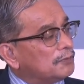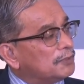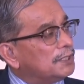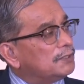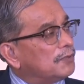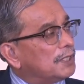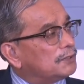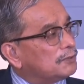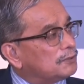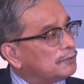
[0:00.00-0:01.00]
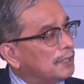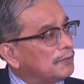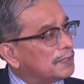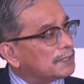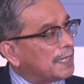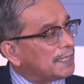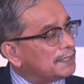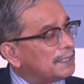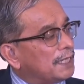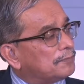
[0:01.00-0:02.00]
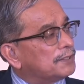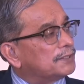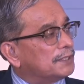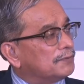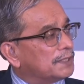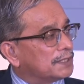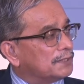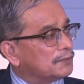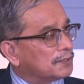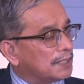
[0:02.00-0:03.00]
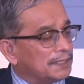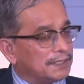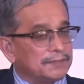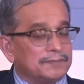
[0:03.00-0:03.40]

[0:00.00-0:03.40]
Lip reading: within 1 to 2 hours, as it happens in Western society?